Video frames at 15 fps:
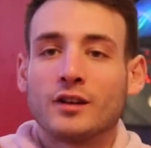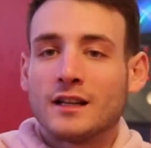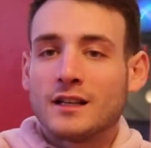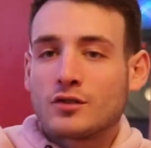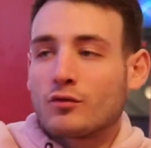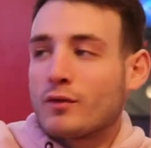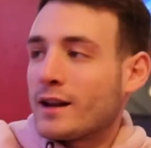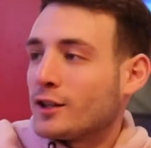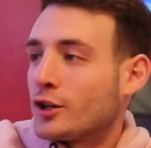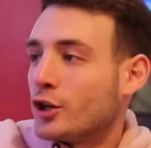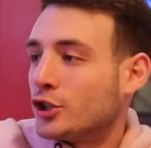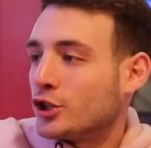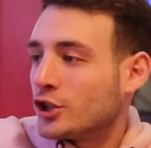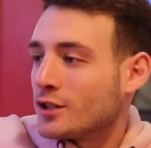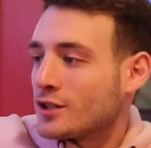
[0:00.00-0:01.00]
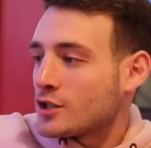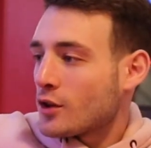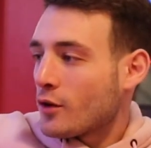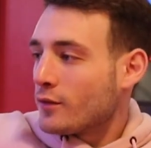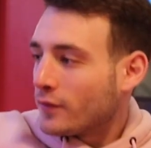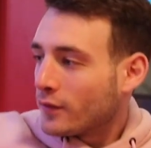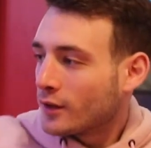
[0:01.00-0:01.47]
these red cushion
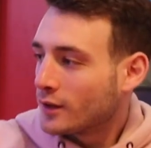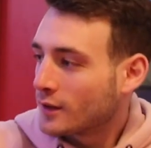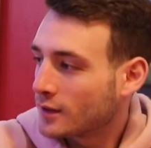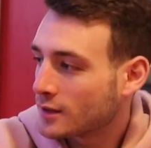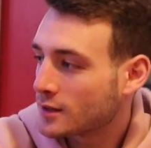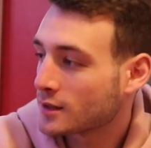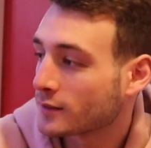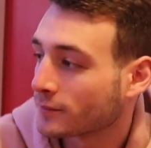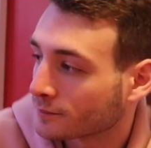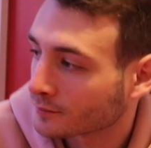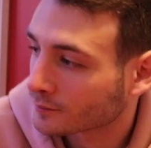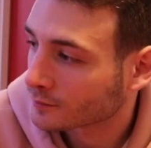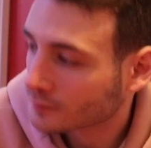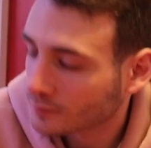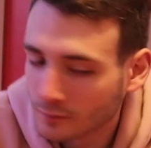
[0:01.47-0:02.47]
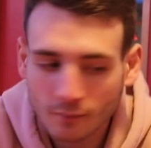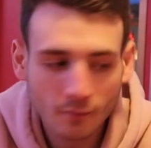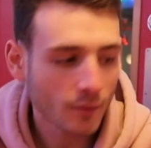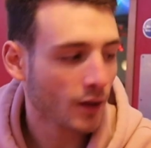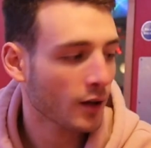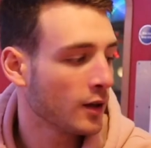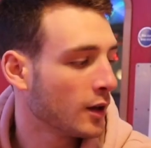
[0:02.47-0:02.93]
sofas,
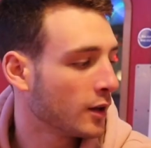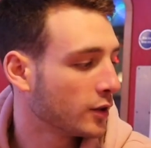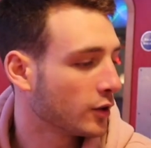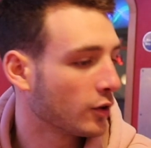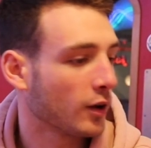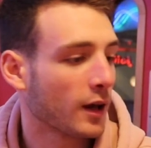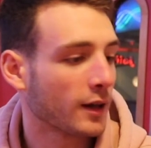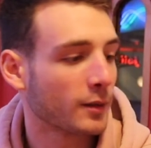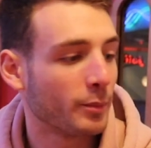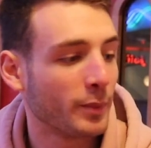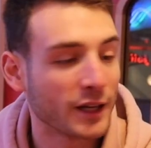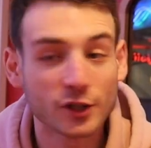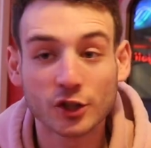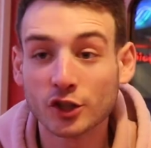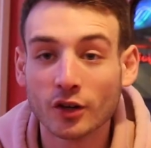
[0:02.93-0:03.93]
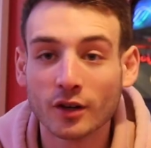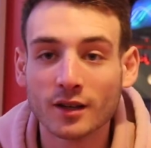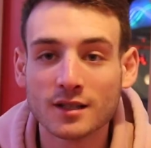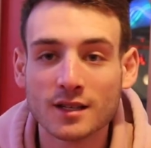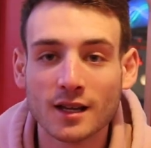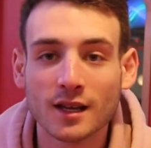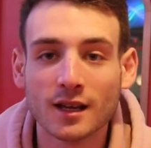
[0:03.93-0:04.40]
you got like the big
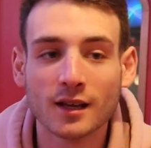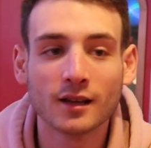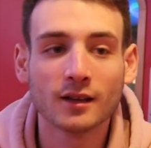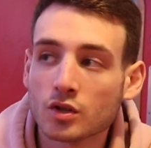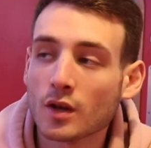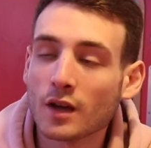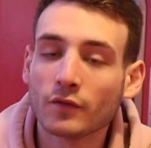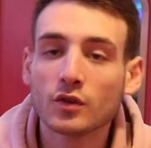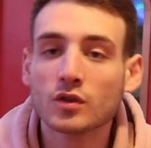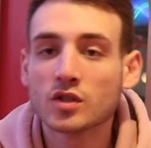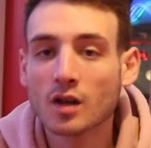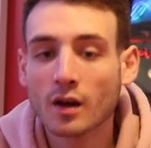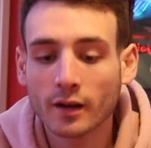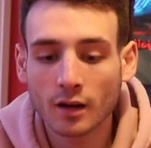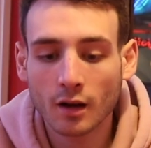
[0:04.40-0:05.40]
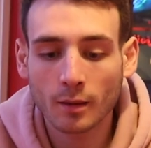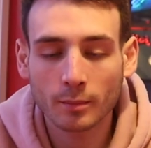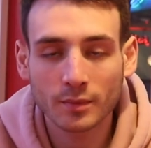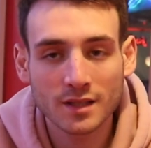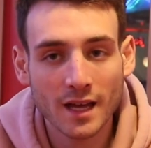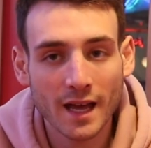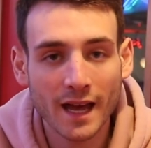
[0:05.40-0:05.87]
sugars here. So if you sign up
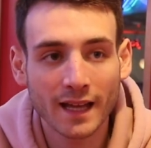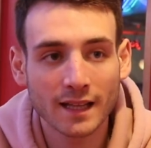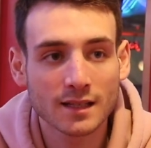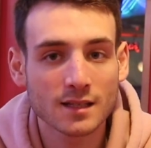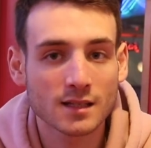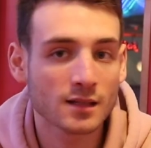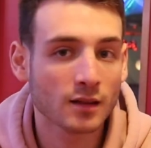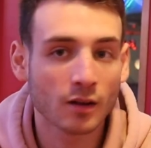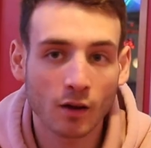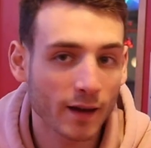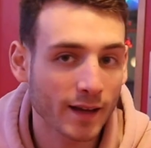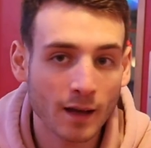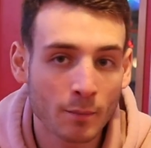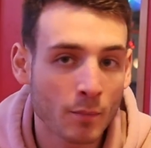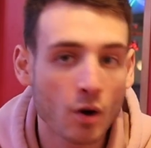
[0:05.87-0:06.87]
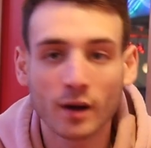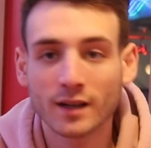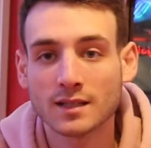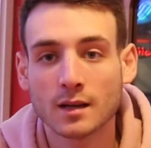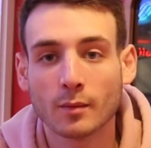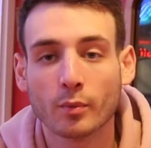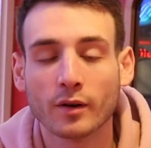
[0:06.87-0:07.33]
to Ed's like
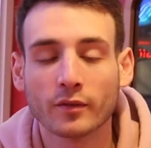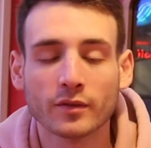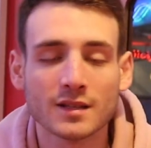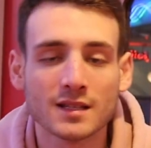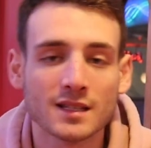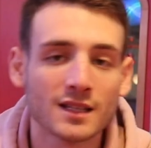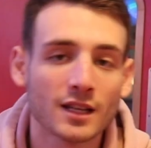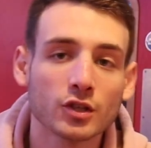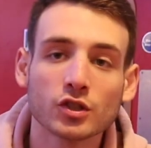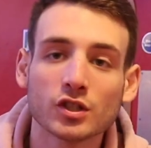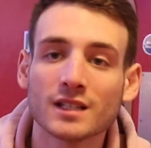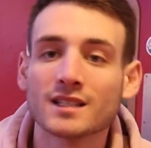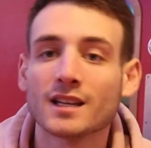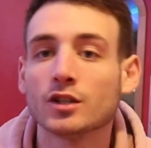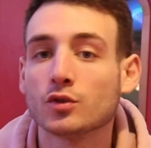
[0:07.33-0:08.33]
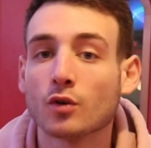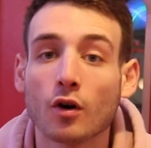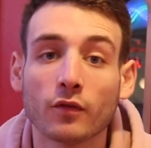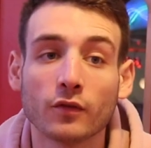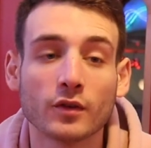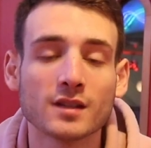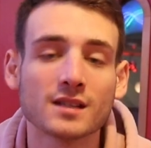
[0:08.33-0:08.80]
marketing preferences, they usually send you
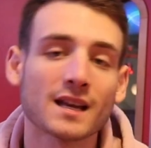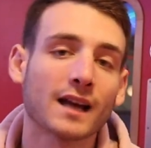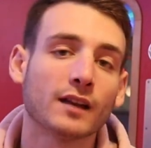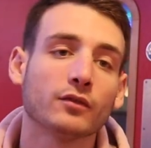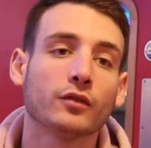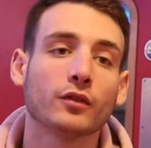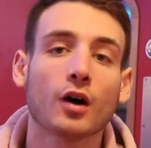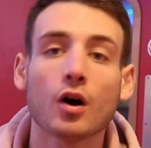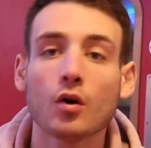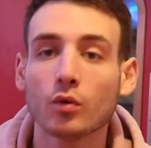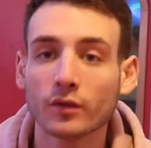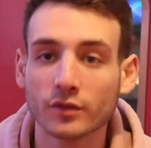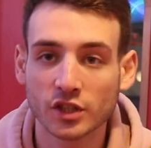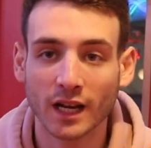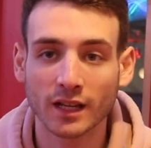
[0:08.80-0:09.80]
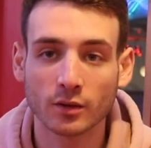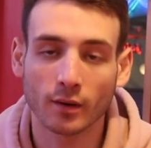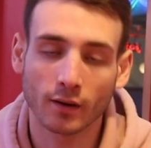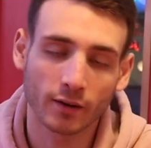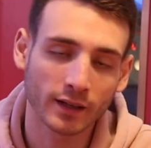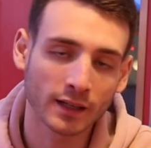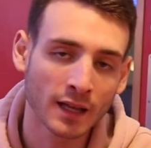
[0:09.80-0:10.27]
offers. And for the whole of
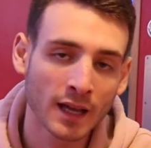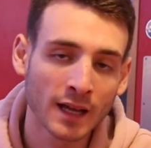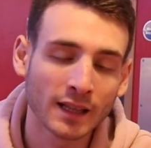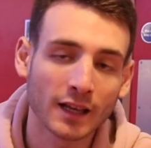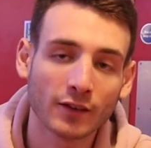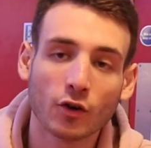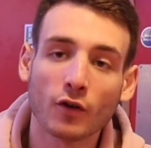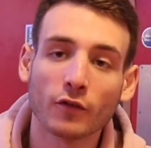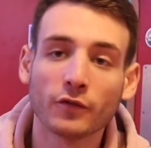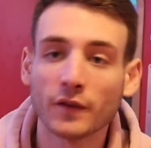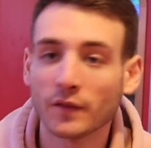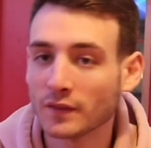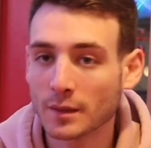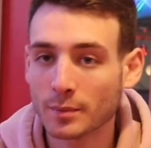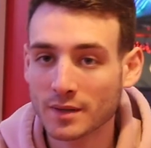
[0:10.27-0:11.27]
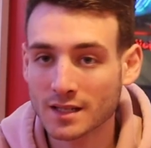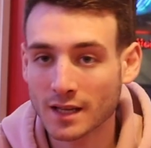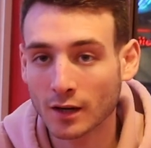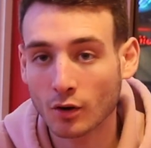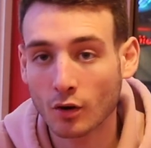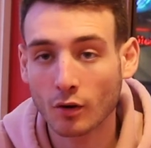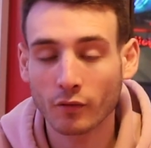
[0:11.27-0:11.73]
January, they've got
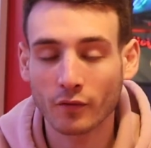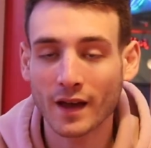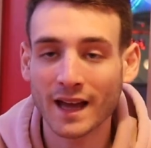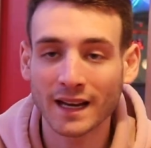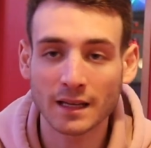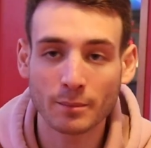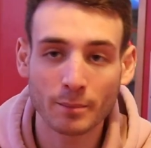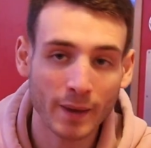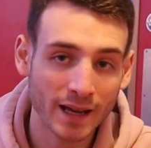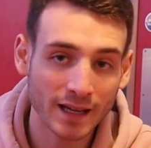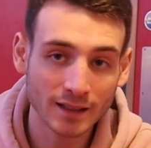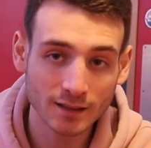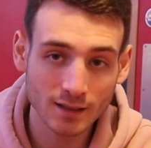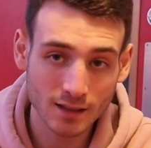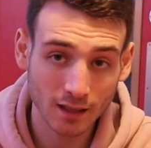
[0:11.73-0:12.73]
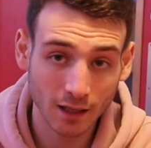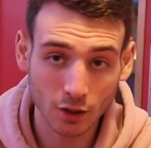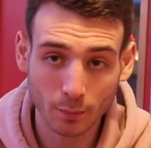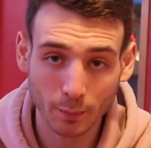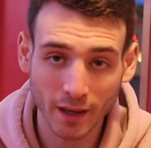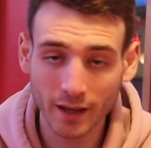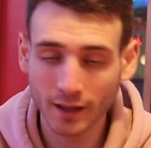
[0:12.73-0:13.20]
50% off any mains that
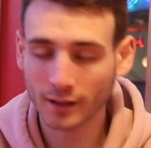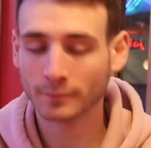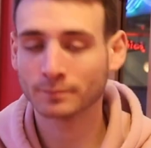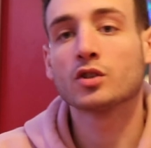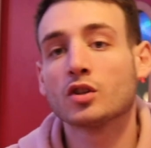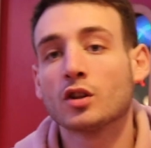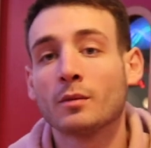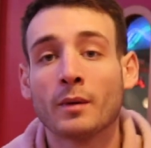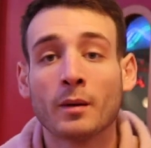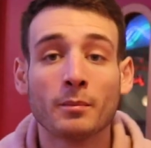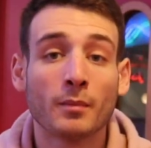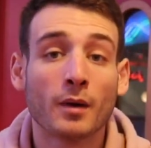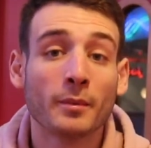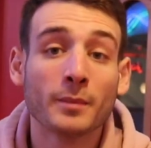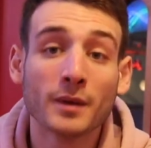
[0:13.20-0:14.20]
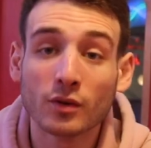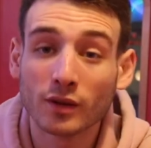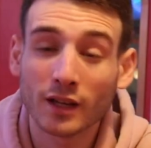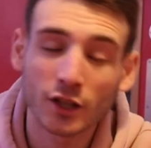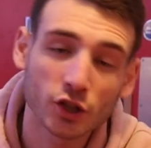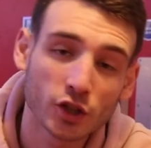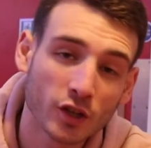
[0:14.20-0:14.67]
you pick. So the, my meal
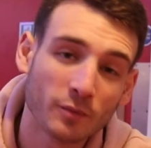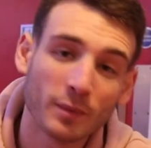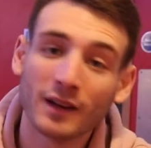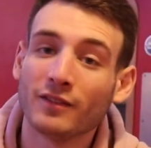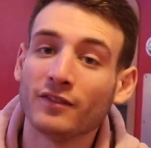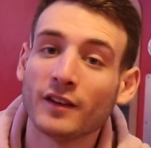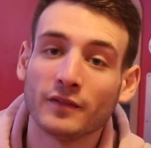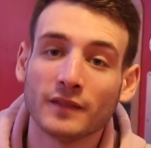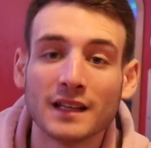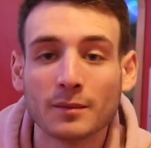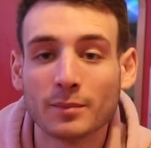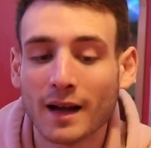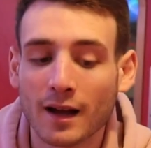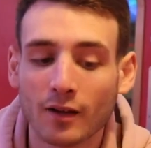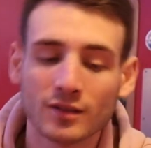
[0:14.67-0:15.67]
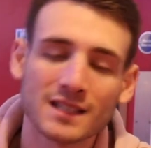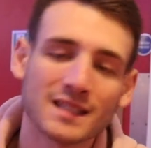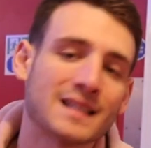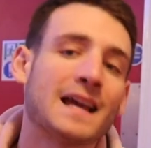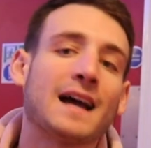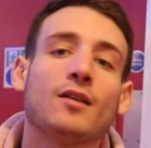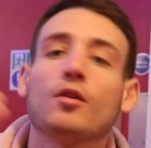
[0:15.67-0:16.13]
that should have been 15 pounds
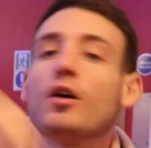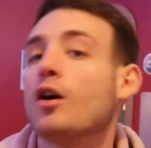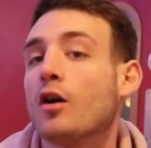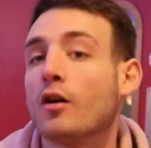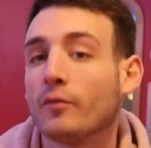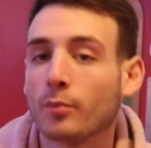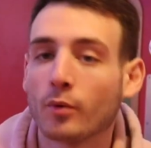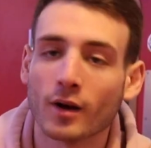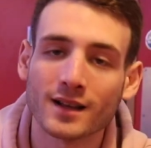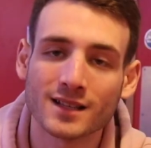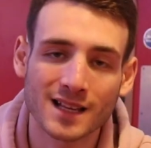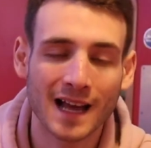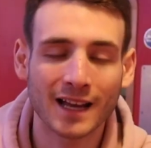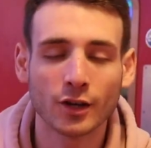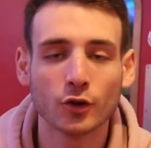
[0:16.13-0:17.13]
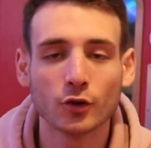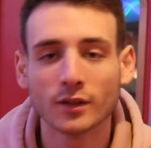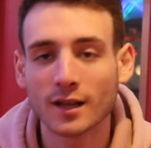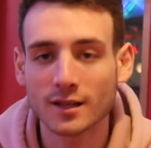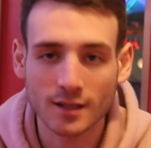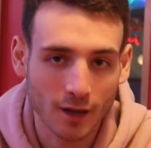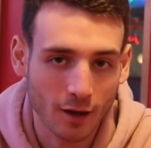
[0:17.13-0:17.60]
is now half price. And who
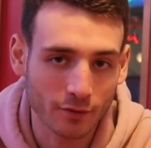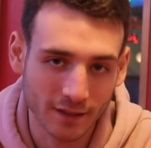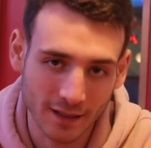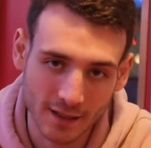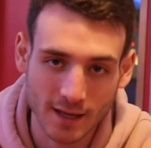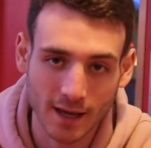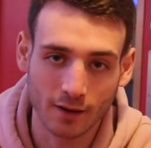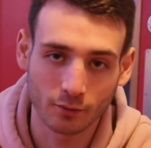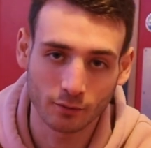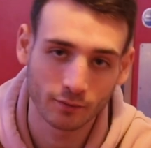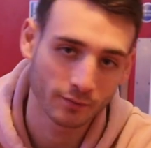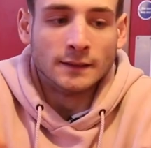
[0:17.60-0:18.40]
doesn't love a discount?